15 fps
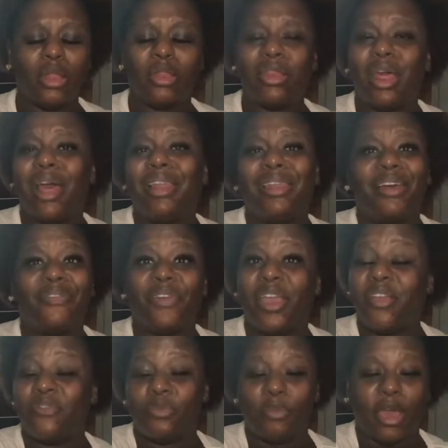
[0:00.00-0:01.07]
that I love
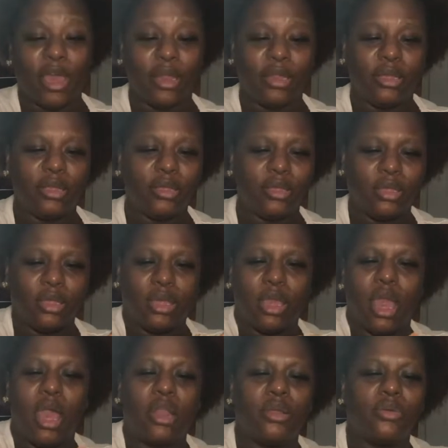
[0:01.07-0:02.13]
everybody.
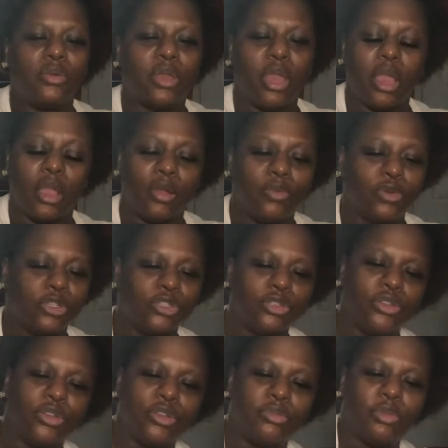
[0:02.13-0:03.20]
I don't care what you
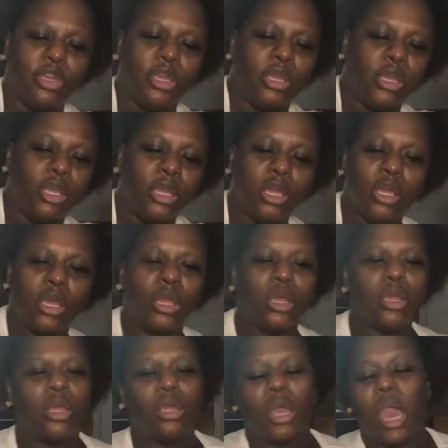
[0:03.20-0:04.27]
do to me,
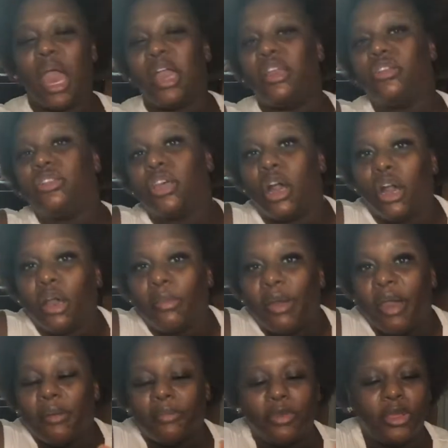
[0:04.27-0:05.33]
how you talk
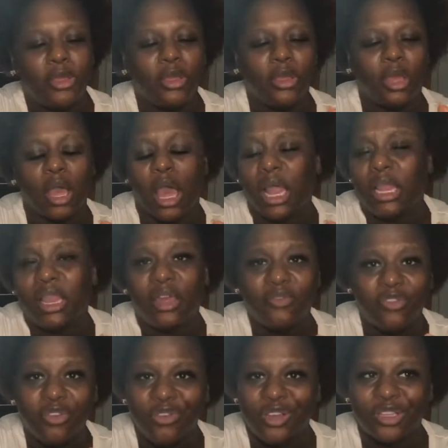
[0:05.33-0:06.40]
about me. I
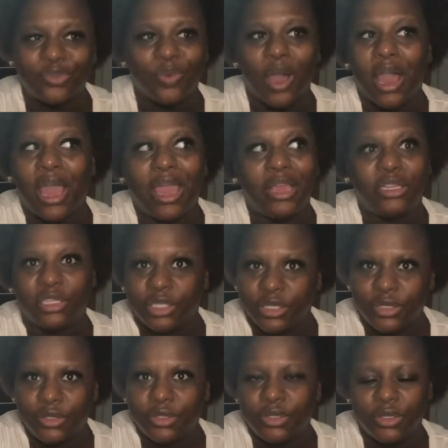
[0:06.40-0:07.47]
love you because why hate
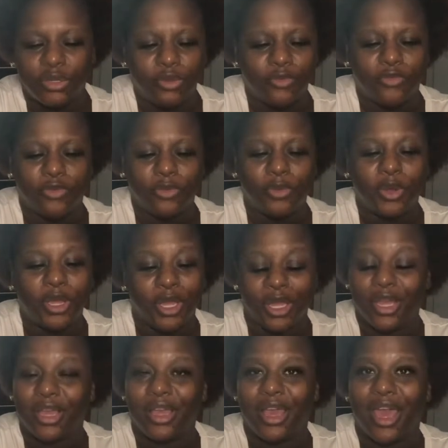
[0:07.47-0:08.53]
you? For what?
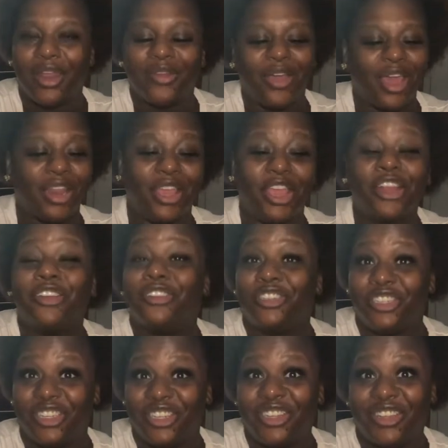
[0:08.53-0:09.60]
I don't have the
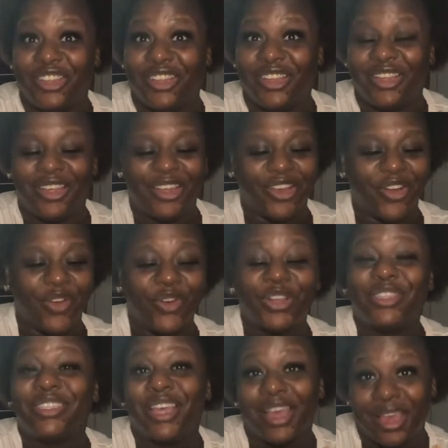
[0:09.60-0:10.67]
energy or
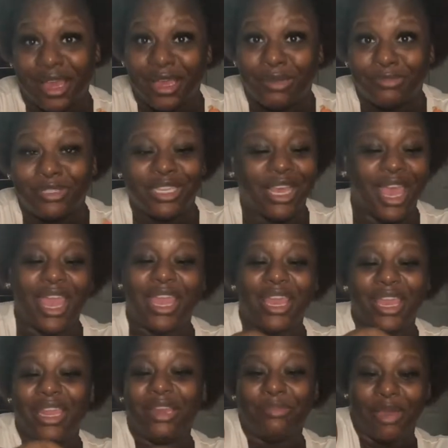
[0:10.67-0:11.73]
the time to hate
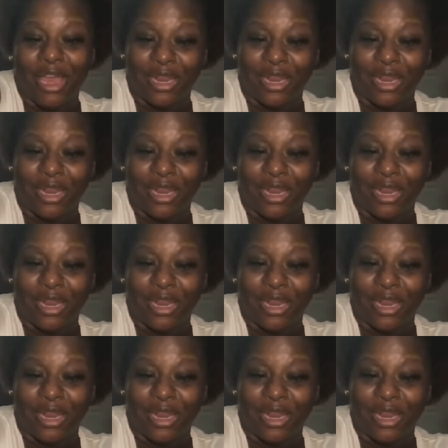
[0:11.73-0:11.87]
anybody.